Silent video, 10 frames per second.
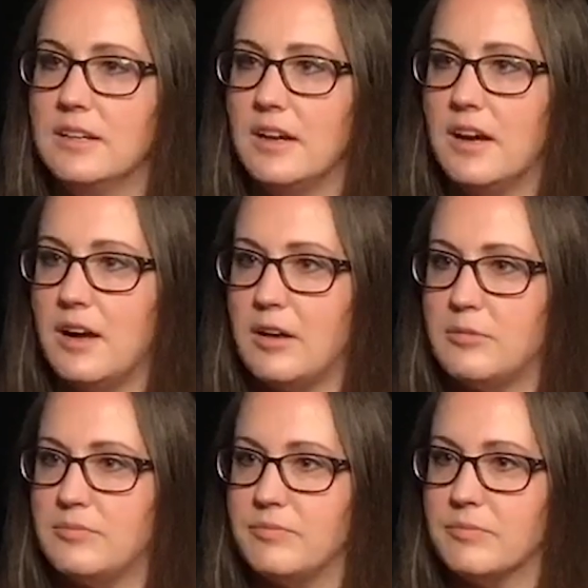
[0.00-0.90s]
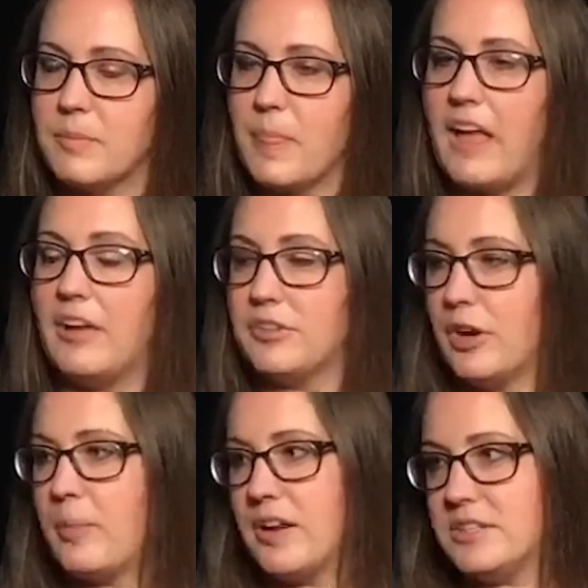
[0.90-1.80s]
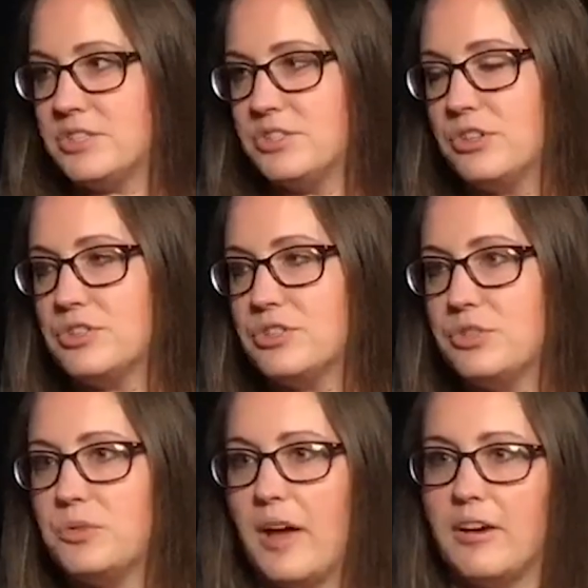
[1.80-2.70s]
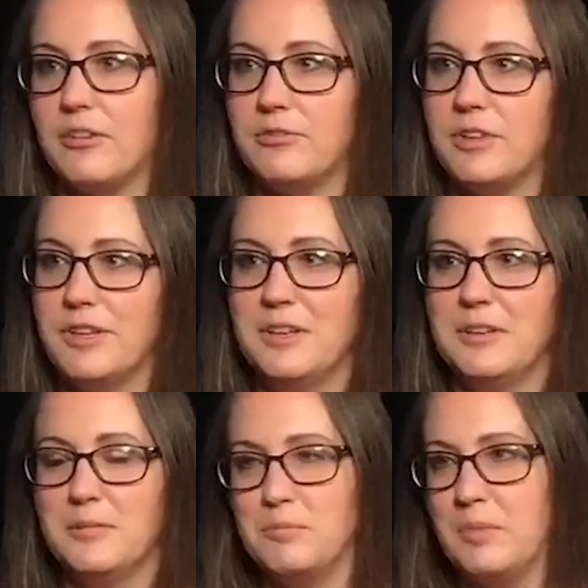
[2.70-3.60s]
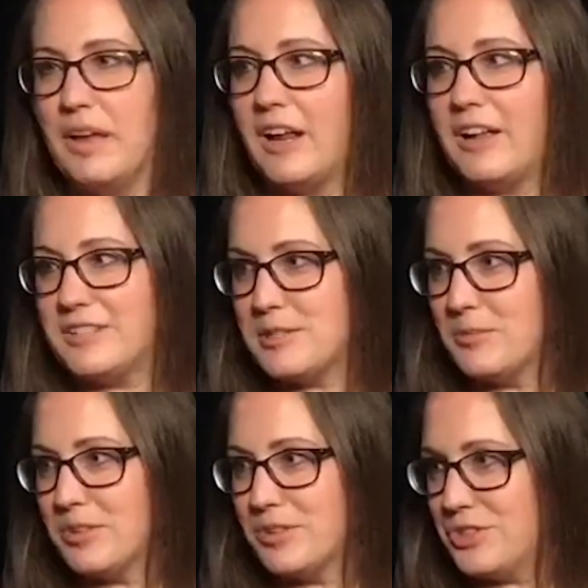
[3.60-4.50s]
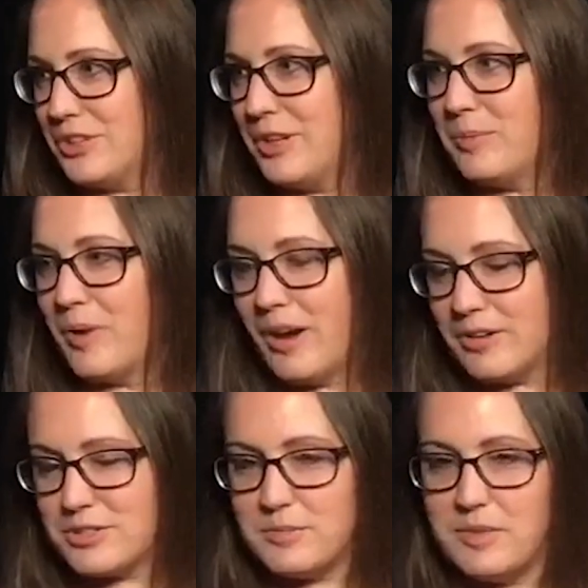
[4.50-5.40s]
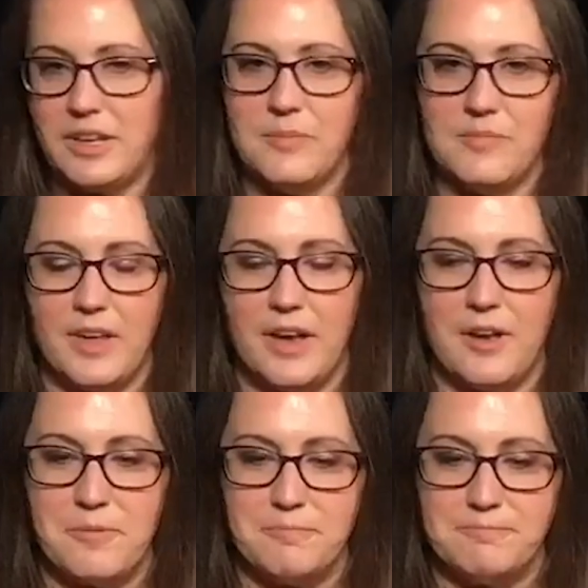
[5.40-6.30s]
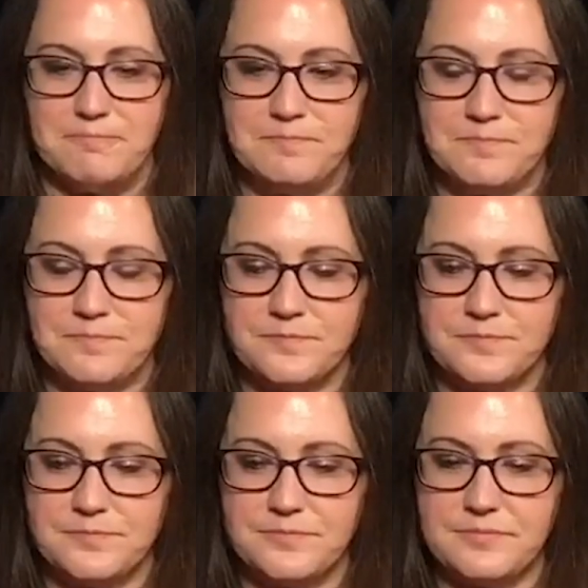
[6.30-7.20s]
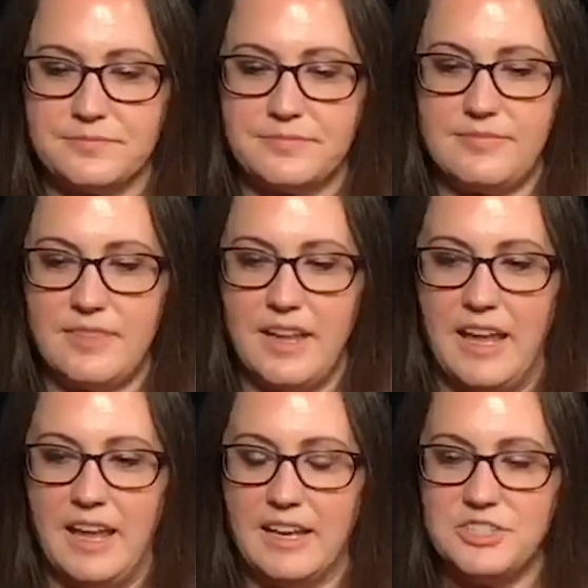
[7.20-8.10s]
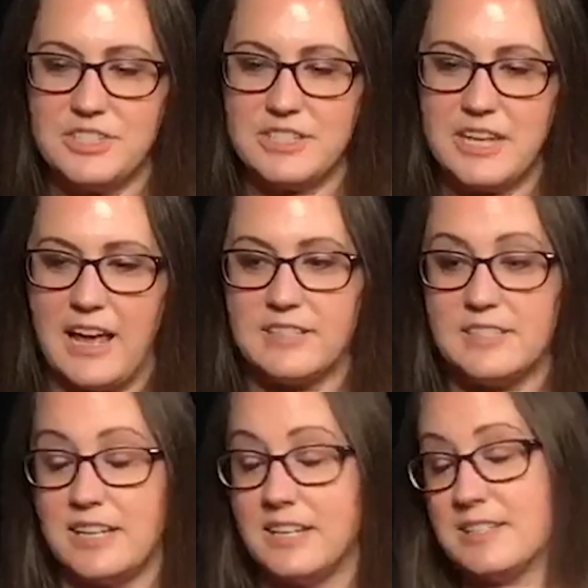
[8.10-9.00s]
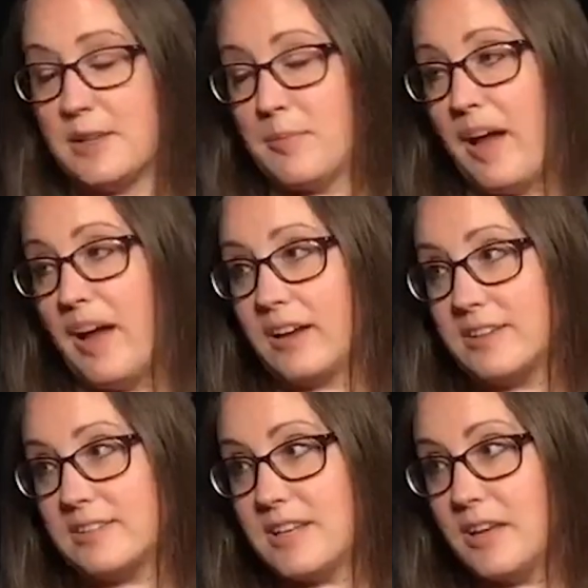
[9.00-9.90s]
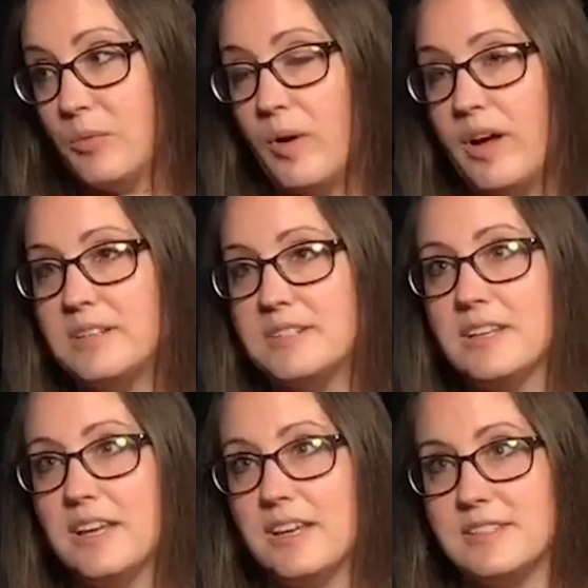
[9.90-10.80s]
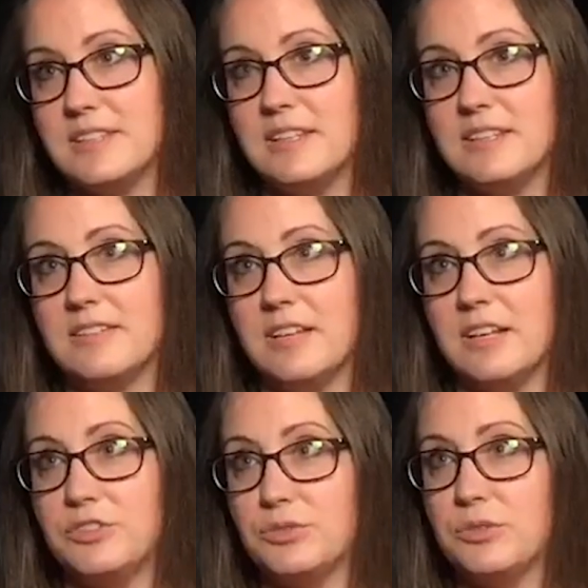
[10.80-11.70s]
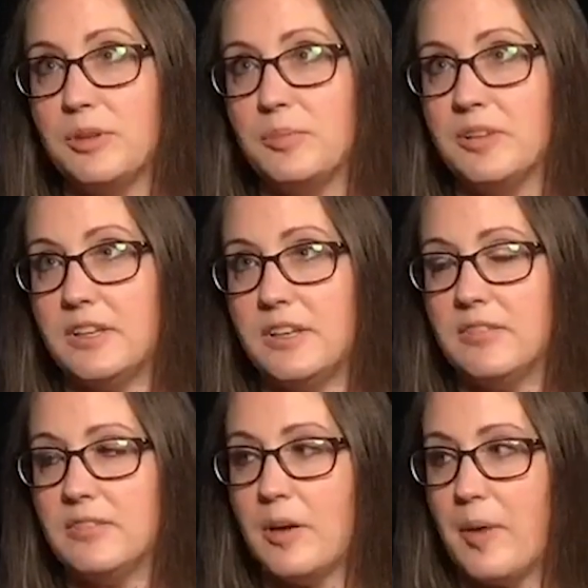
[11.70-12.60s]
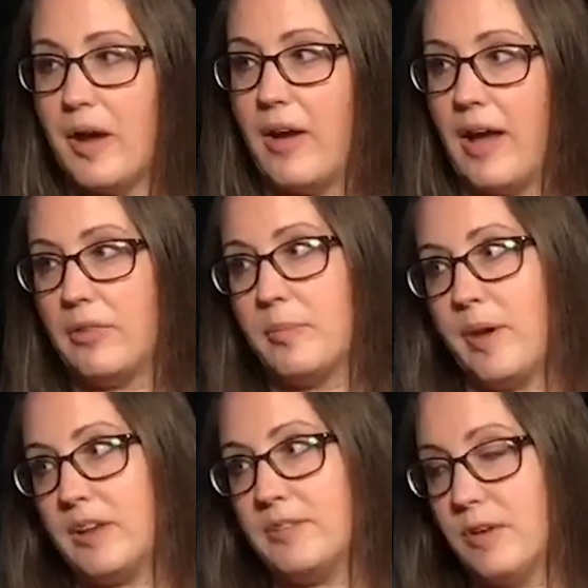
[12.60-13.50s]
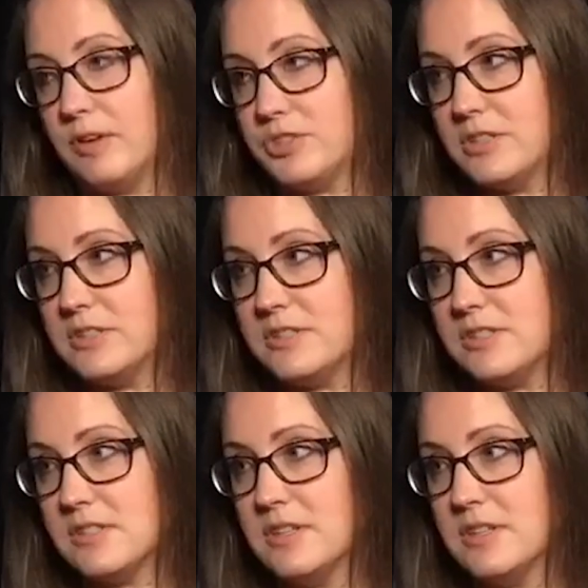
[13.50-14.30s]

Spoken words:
healthcare practitioners who have been on a similar journey prior to me. And I just had to take a step back and say, what is it that I truly believe about how the body functions